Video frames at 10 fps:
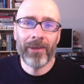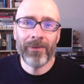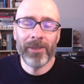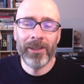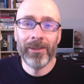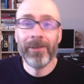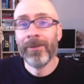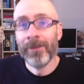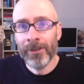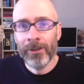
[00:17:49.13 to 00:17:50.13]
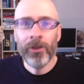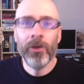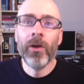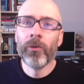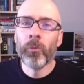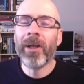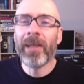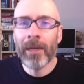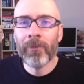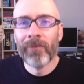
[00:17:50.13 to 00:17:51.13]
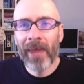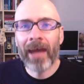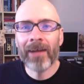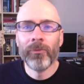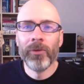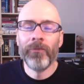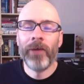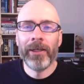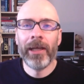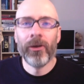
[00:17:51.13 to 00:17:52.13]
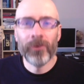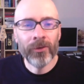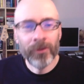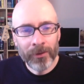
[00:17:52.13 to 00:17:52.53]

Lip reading: meeting. And who knows what came of that? We'll find out.